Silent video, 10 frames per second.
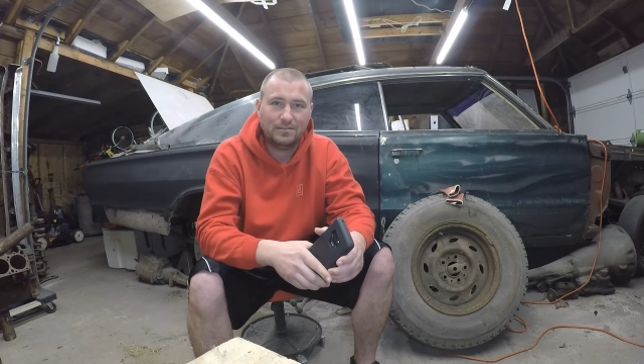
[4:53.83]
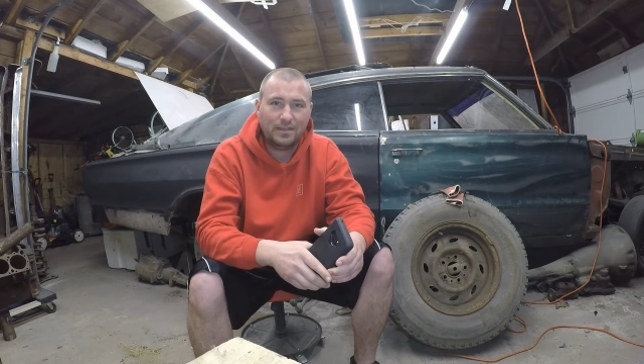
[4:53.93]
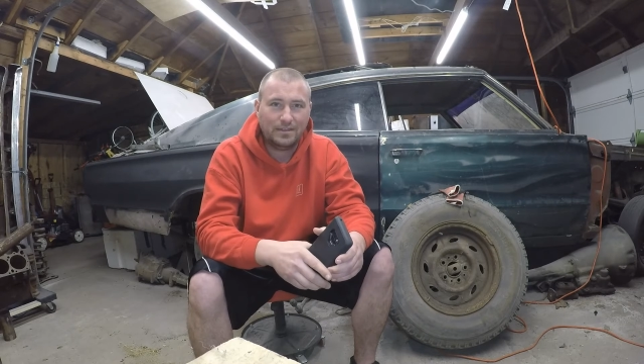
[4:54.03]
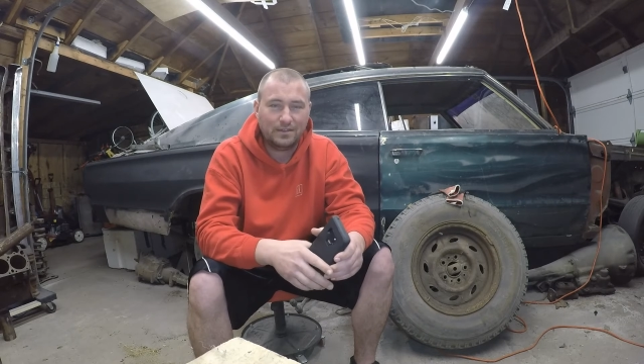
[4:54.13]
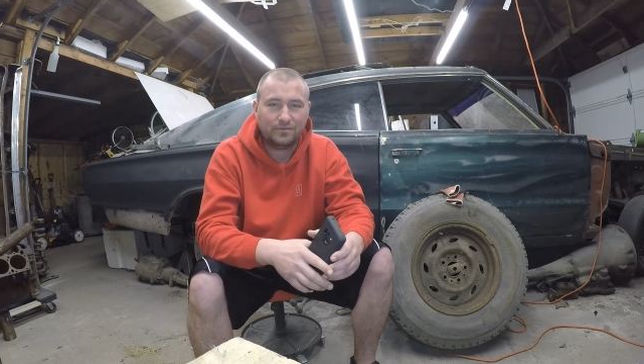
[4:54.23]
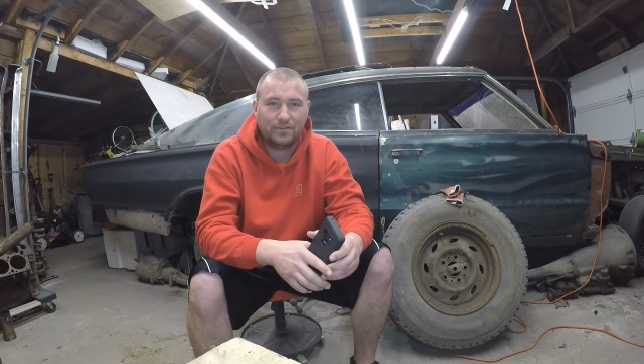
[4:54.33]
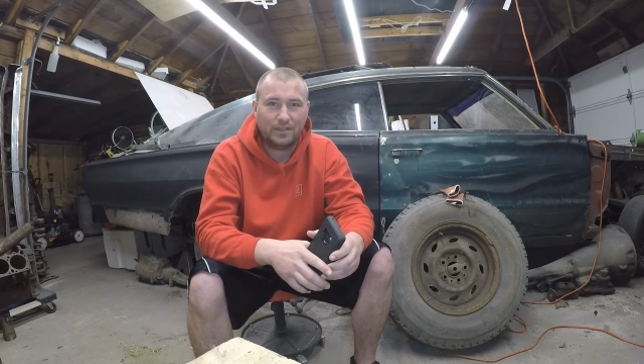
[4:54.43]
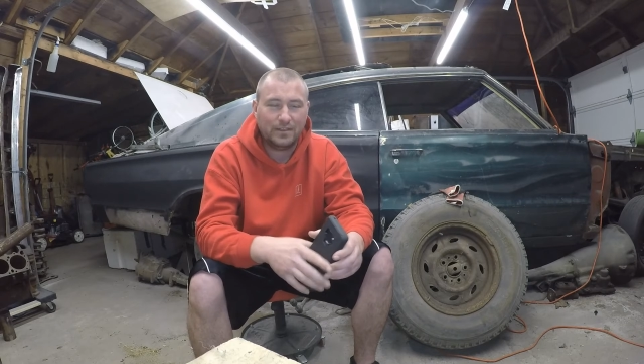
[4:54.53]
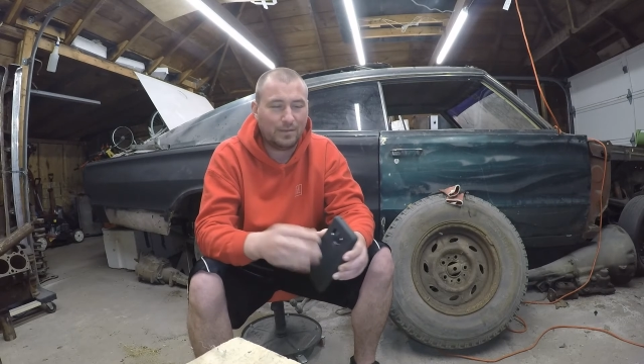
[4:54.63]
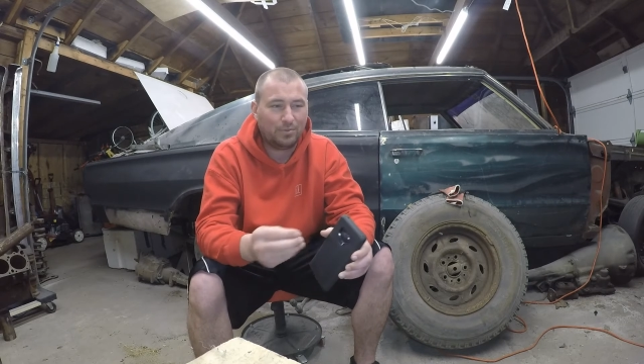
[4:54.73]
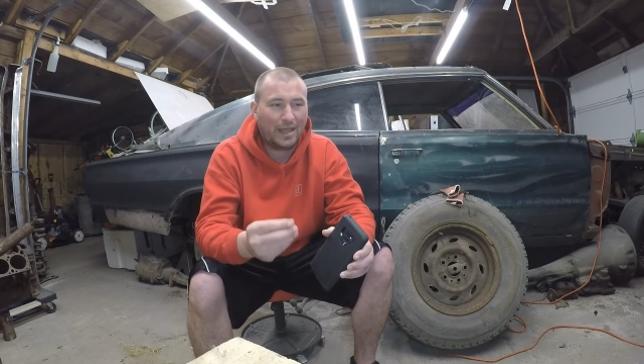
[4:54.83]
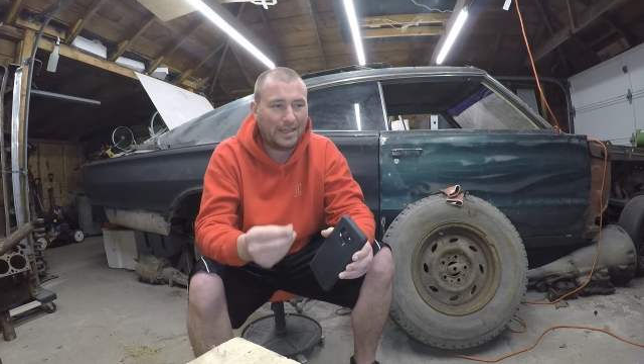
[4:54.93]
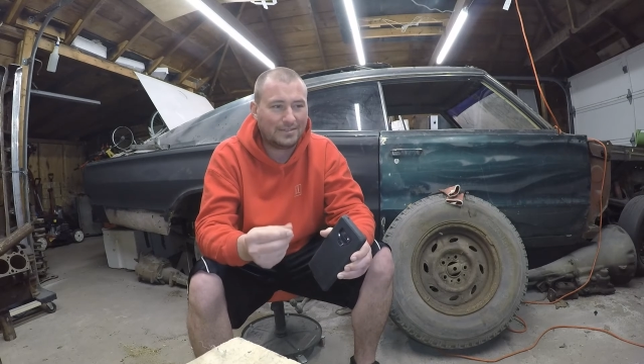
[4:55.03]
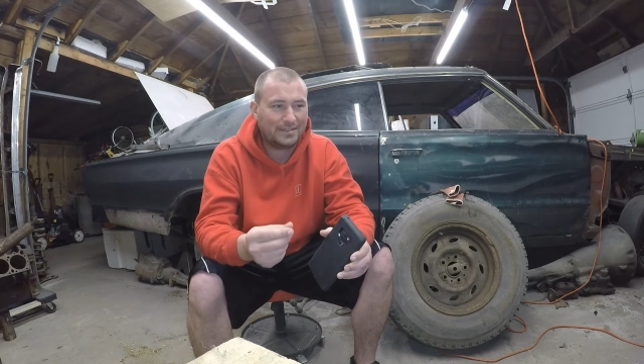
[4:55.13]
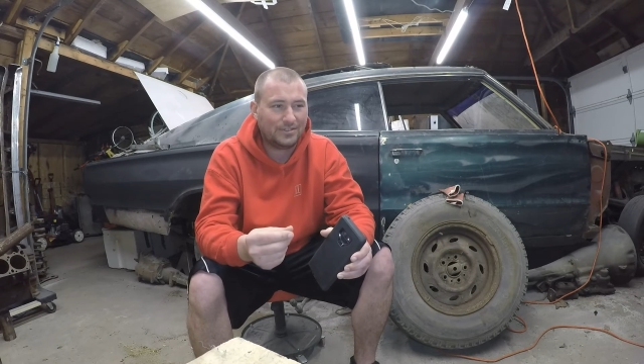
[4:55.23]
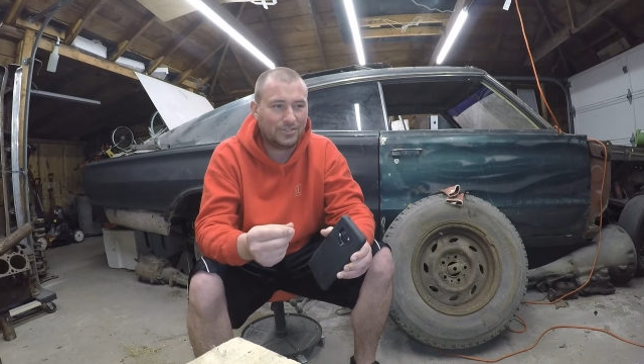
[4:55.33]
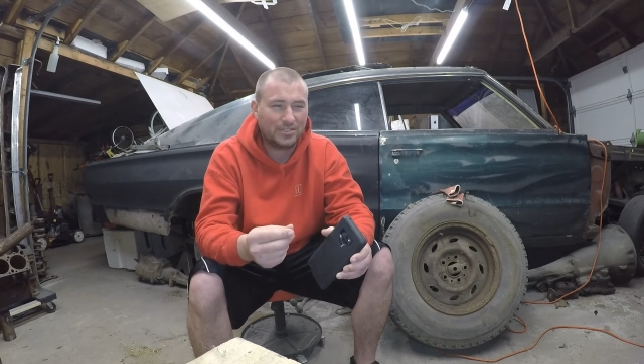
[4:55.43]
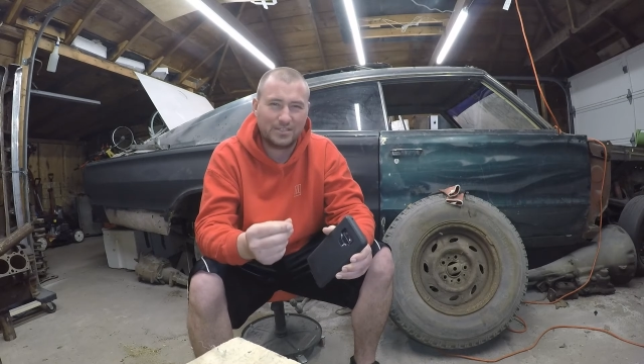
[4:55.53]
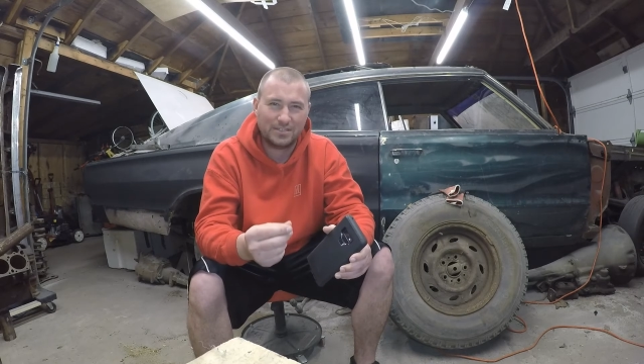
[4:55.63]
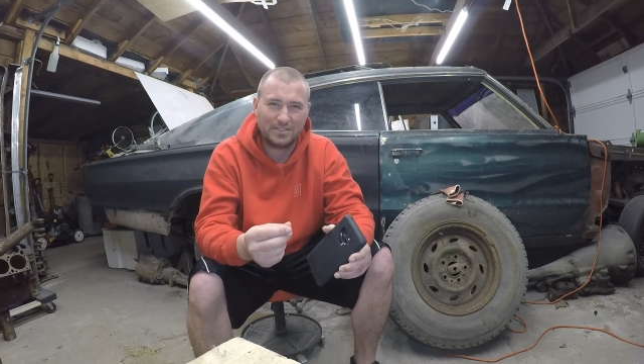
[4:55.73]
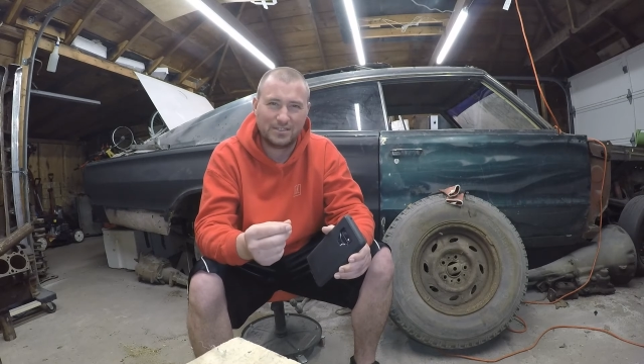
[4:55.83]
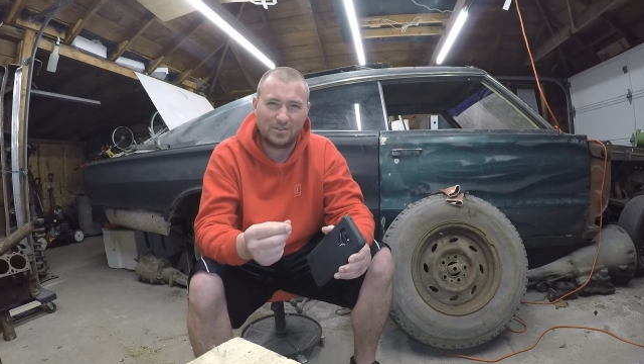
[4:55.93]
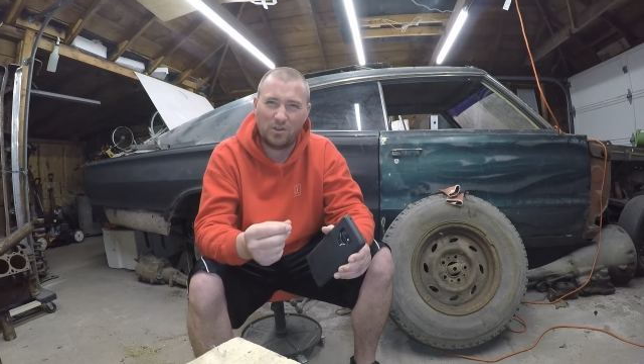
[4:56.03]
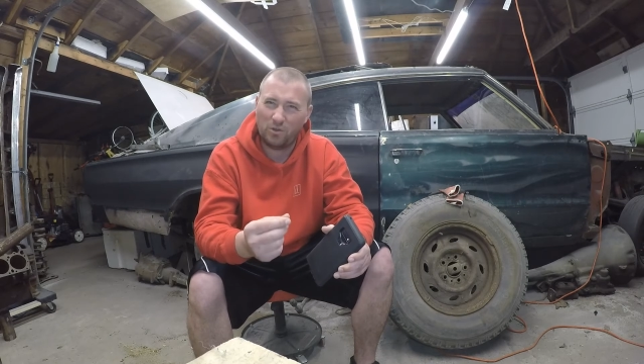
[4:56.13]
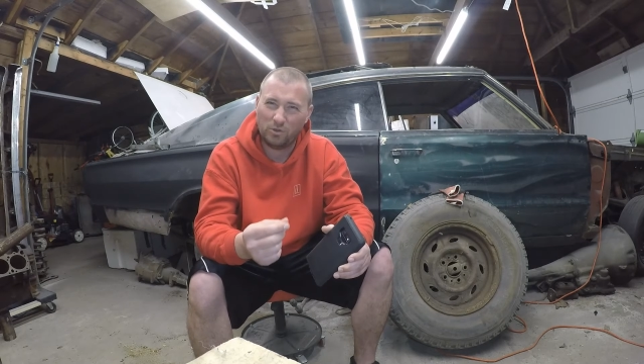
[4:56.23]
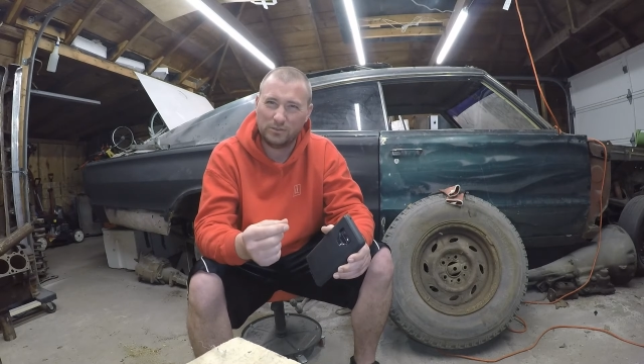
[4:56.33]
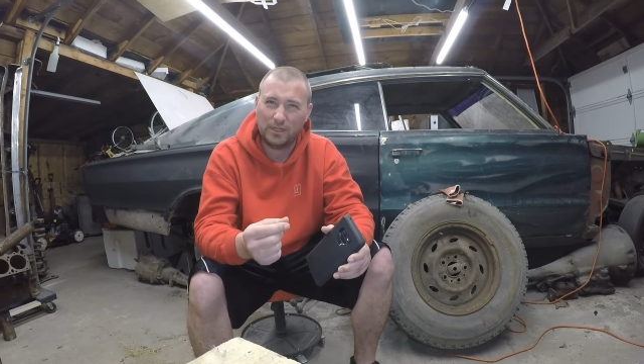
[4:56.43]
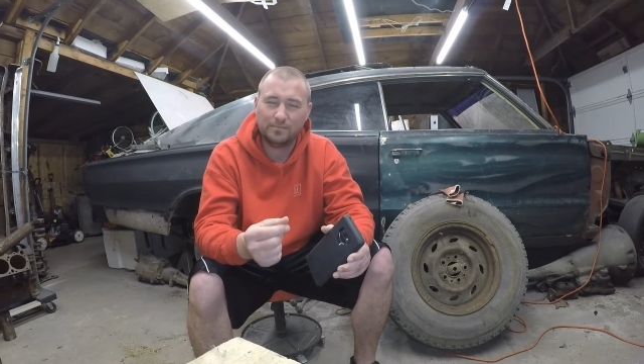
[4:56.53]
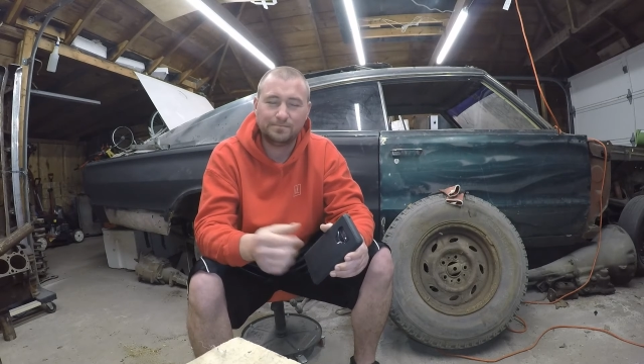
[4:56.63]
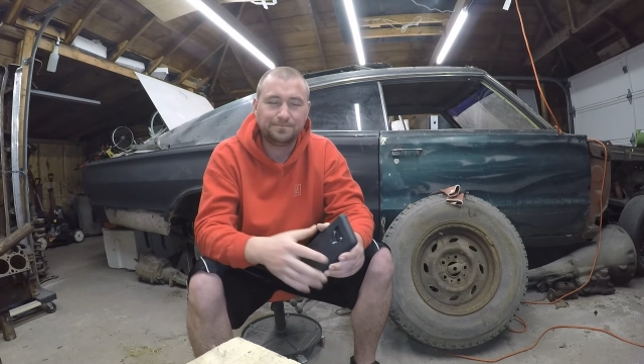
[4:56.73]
definitely, that plastic just doesn't hold up.